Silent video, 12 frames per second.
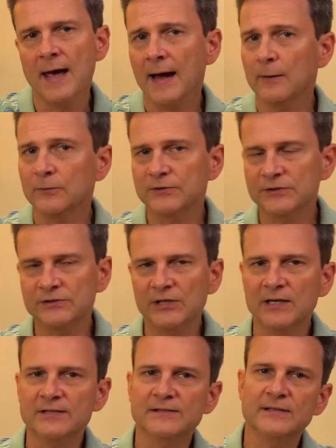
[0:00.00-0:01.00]
I would
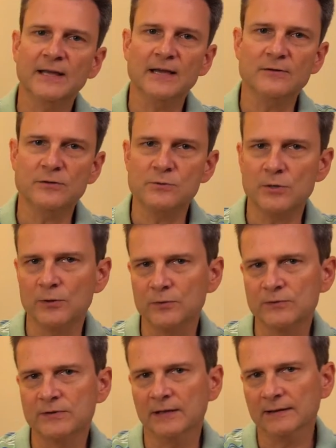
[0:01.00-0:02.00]
suggest that you
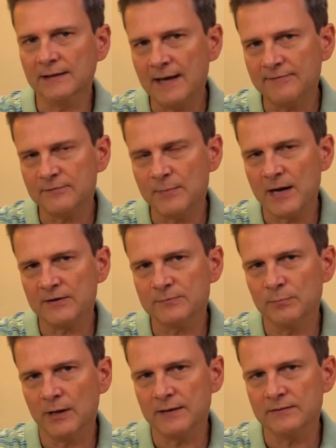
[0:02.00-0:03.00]
use the left mouse
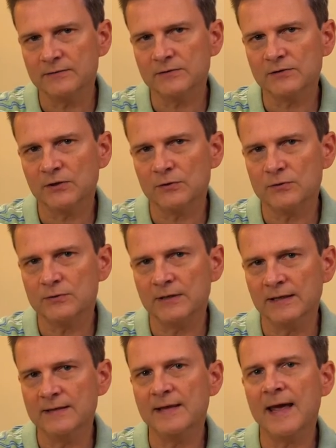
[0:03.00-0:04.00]
button so you
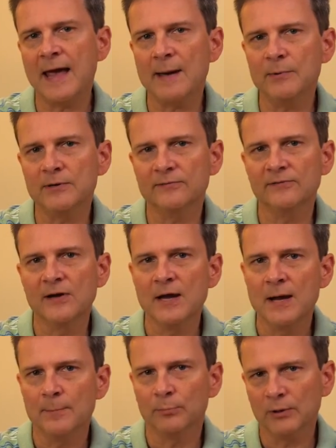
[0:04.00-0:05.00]
get in the habit of
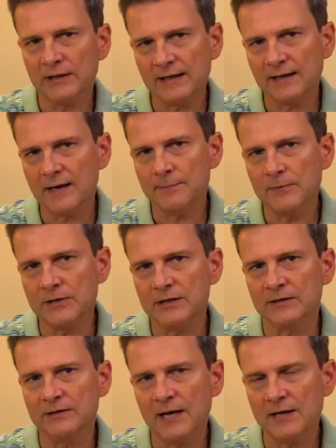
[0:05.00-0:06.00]
bringing up the
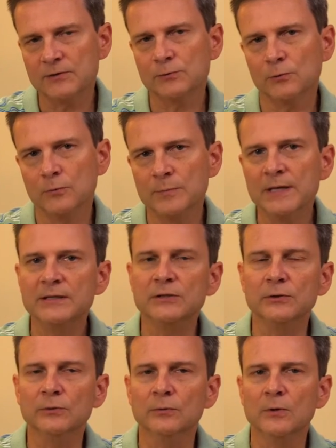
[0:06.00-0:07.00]
contextual
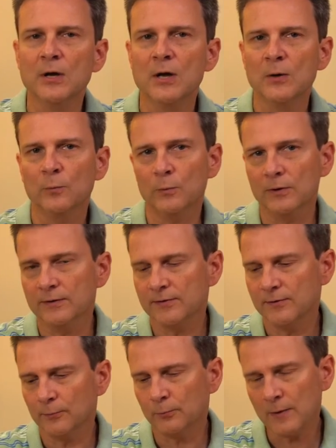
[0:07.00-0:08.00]
menu with
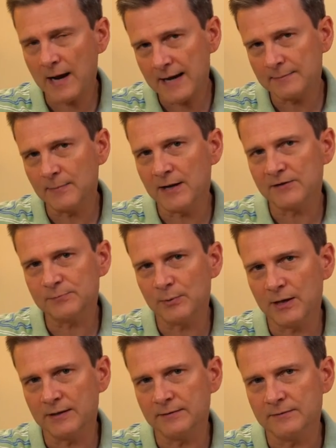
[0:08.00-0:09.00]
the right mouse
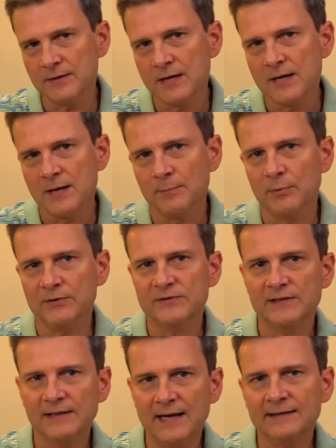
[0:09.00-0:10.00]
button, but
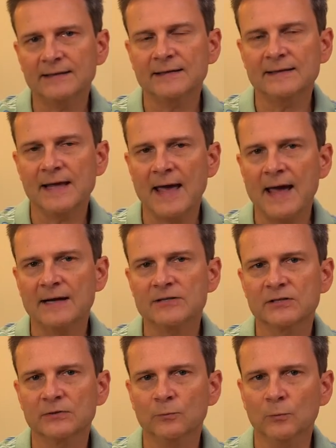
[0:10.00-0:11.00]
selecting the
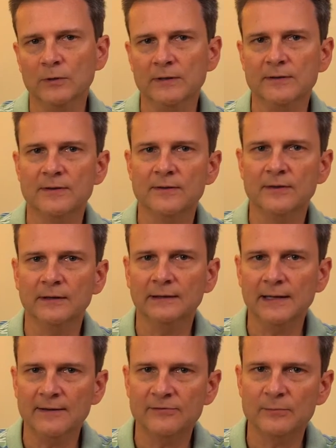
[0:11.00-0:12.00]
action with the
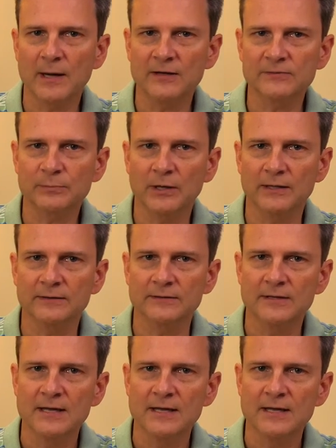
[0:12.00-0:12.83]
left mouse button.